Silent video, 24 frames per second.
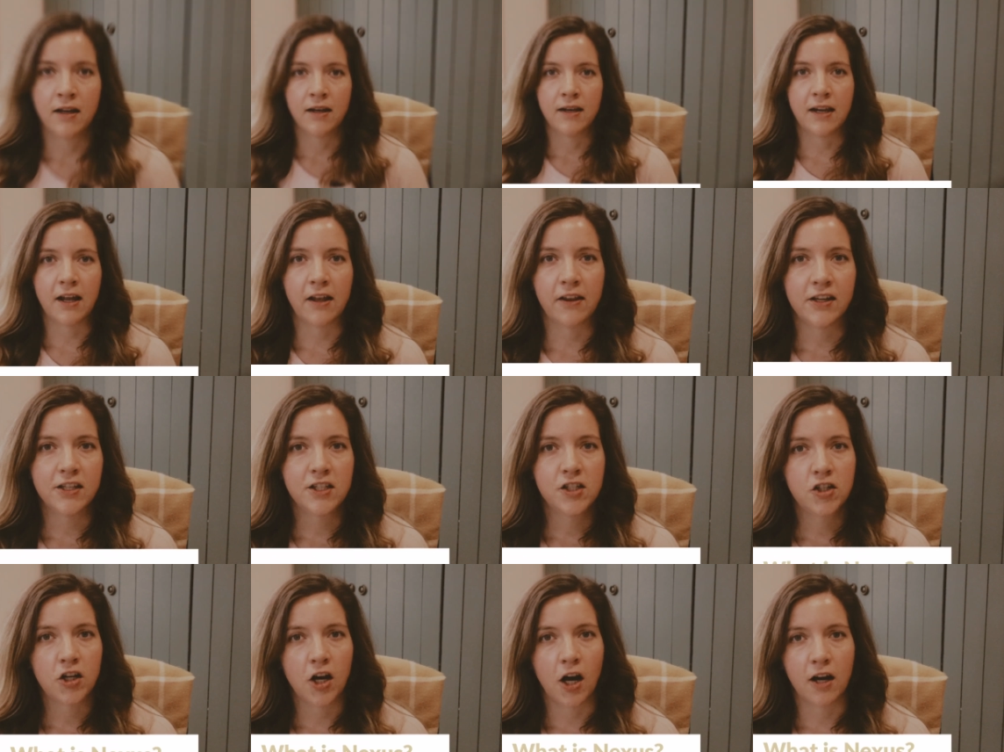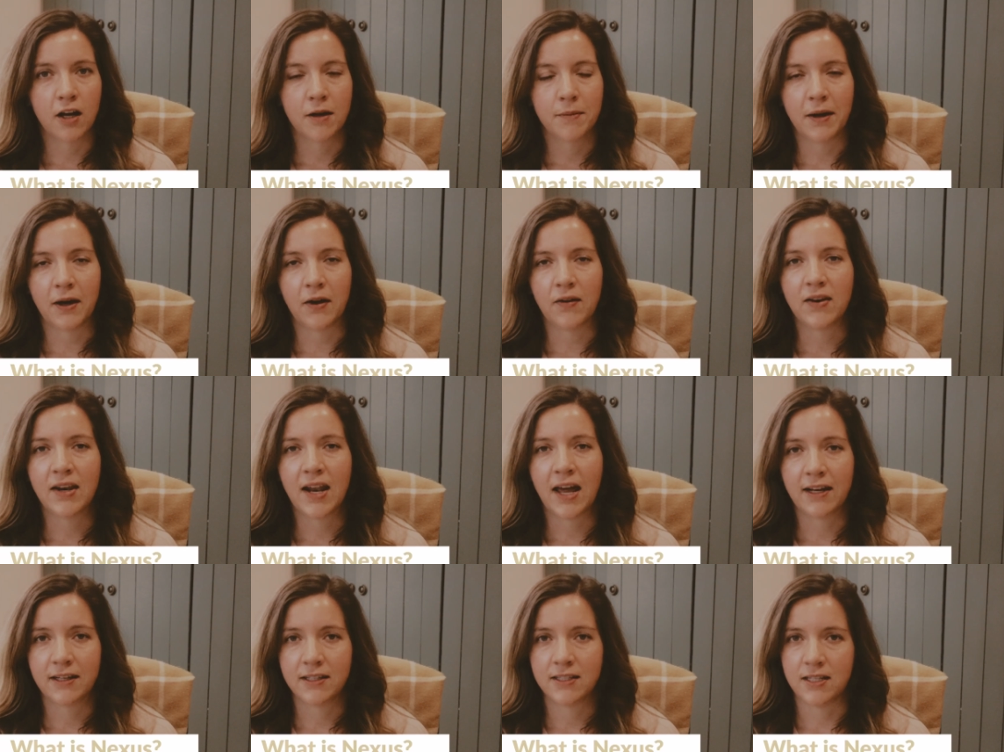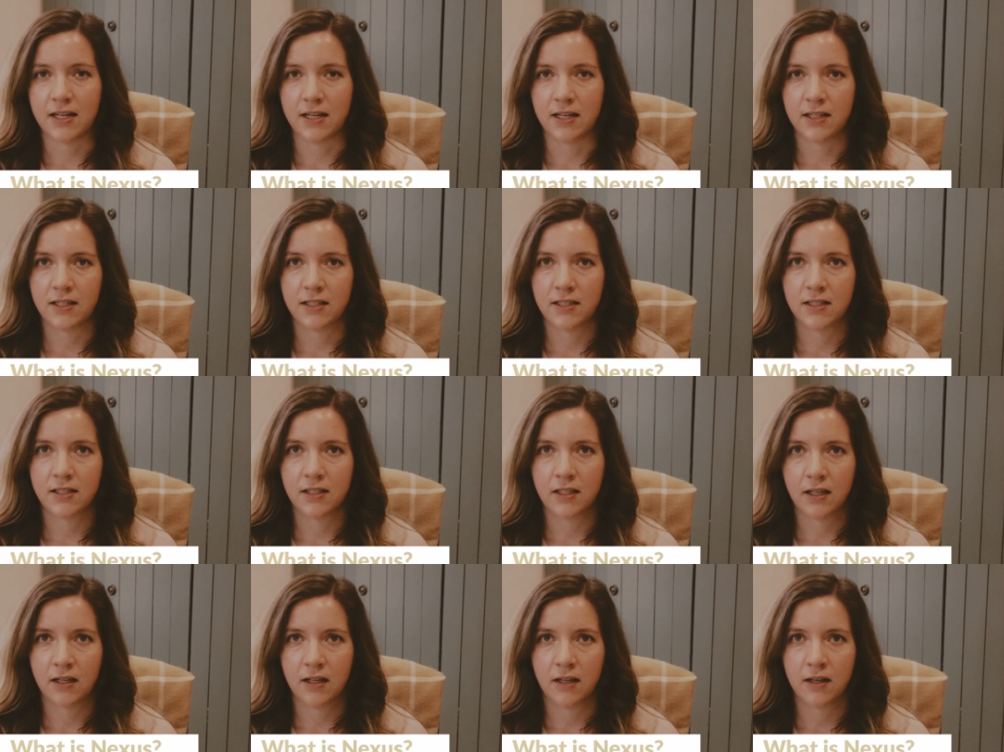Now let's talk about
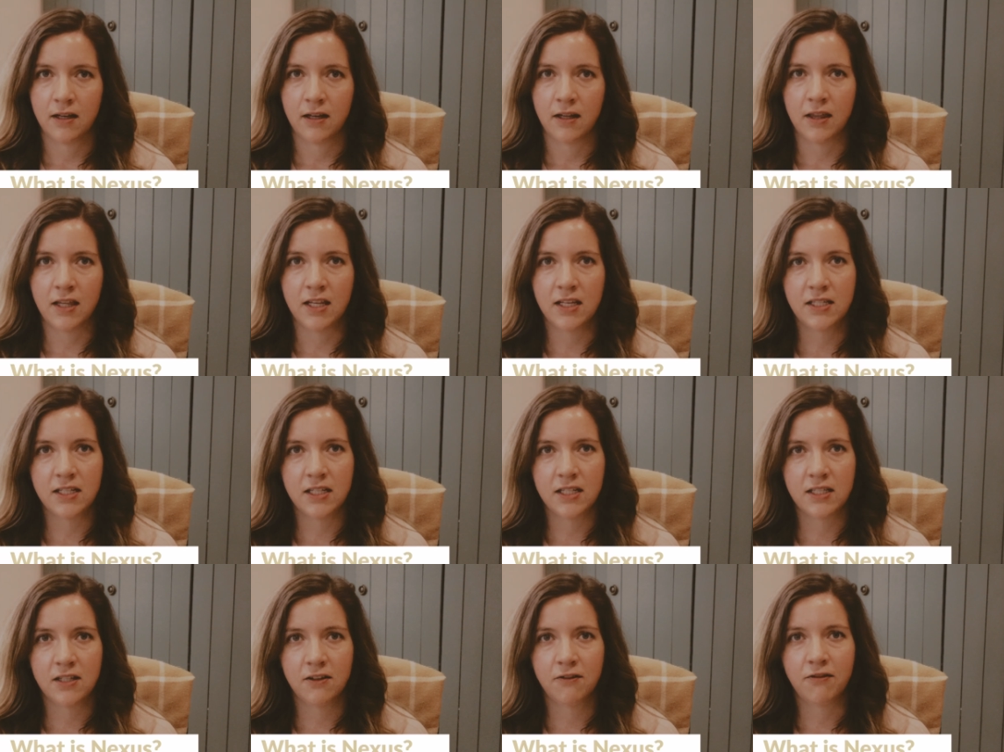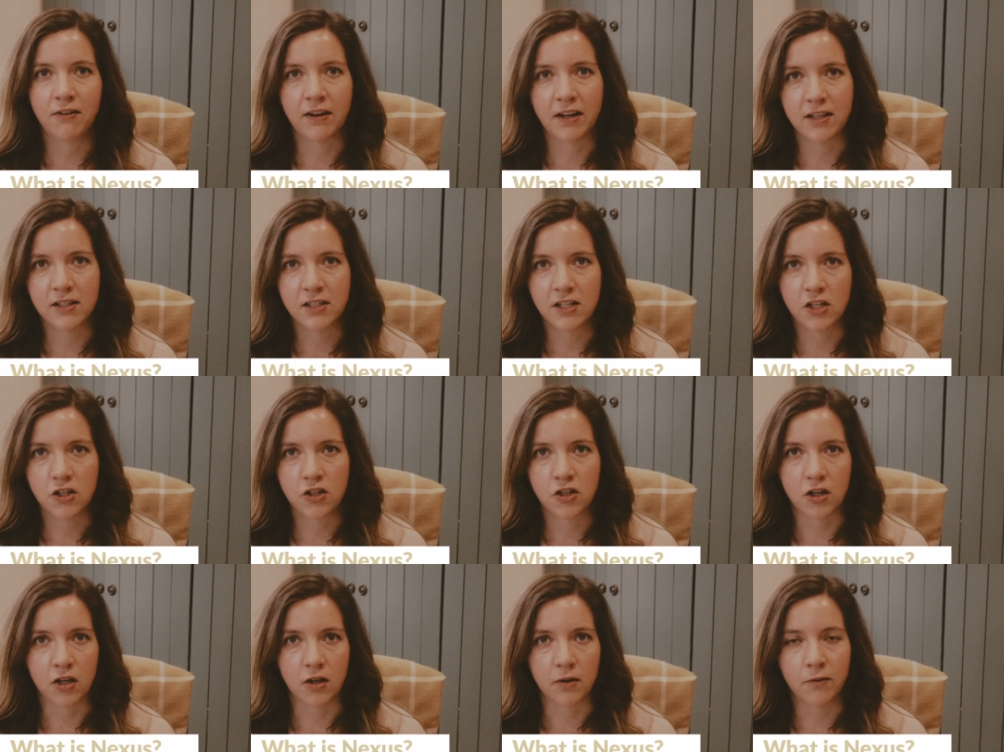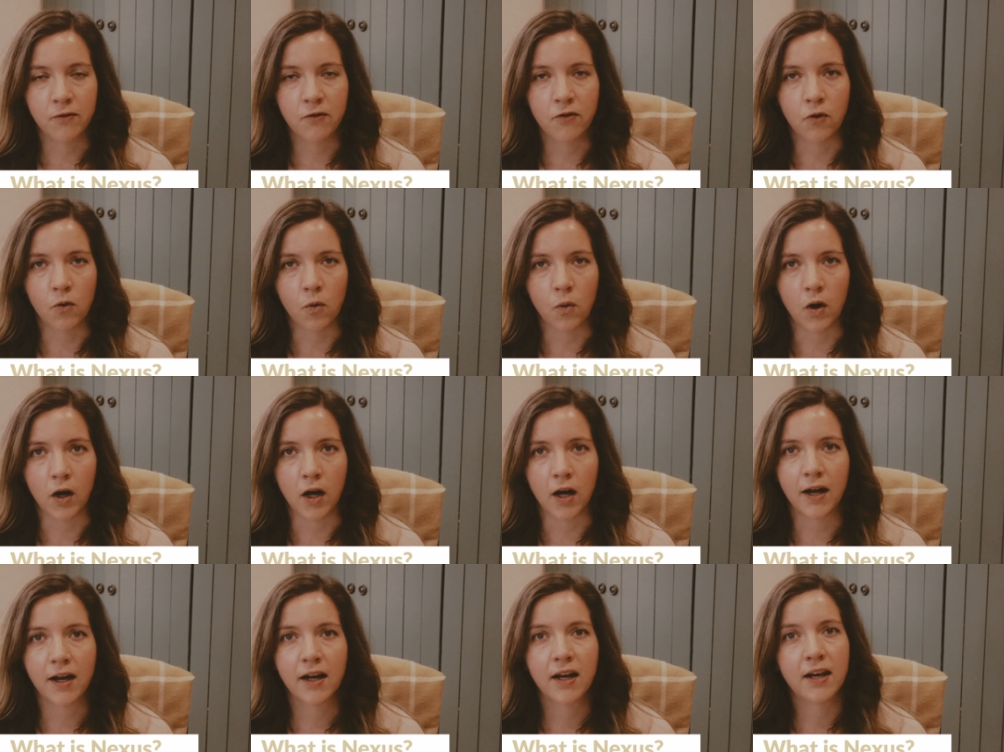nexus. This is a fancy term
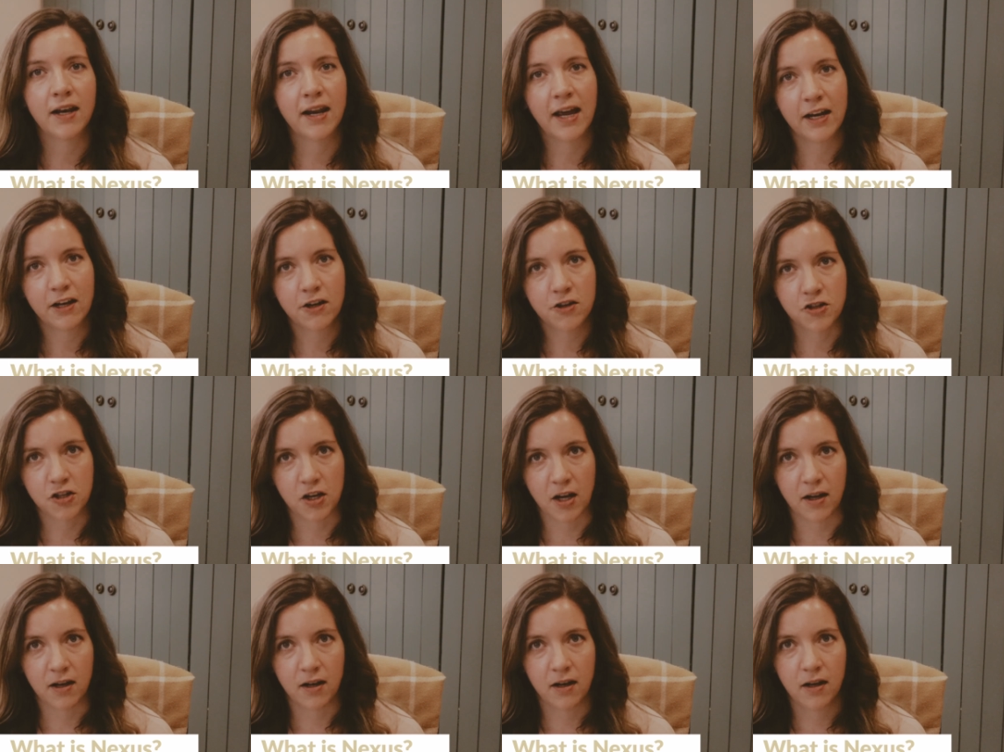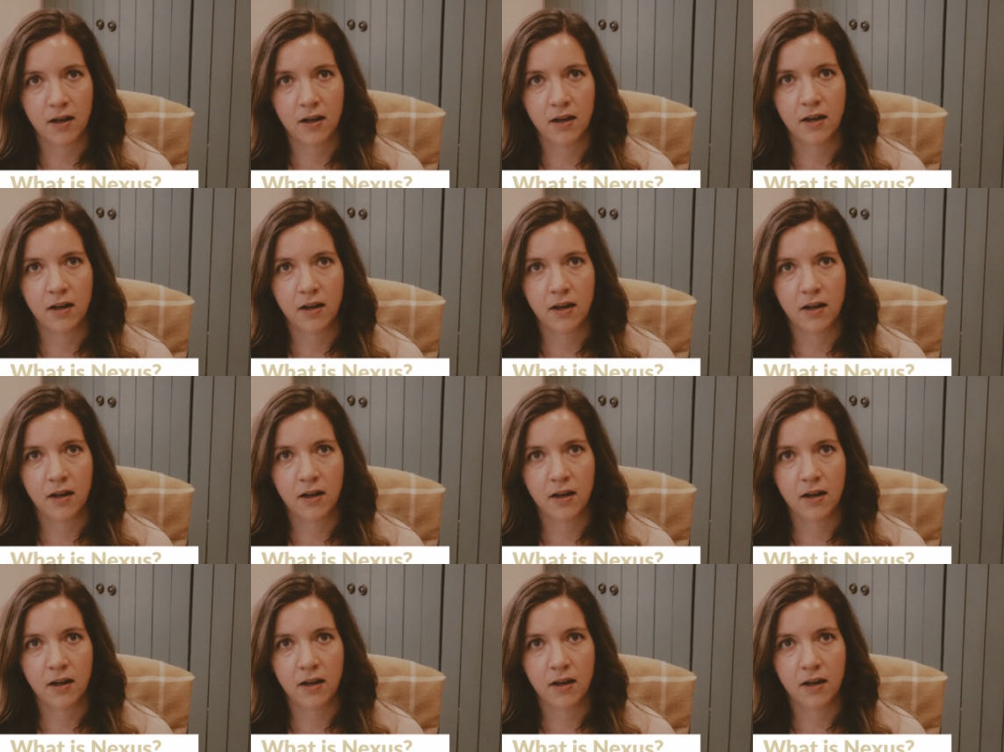for connection.